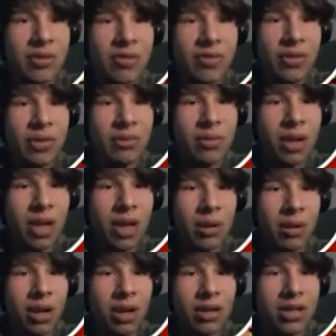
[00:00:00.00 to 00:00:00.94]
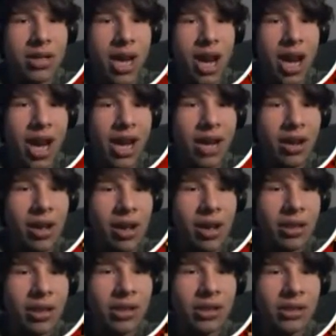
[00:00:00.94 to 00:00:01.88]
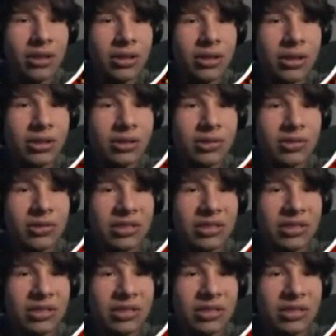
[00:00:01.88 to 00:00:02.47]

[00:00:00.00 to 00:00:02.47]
jeez. Man, I'm gonna die.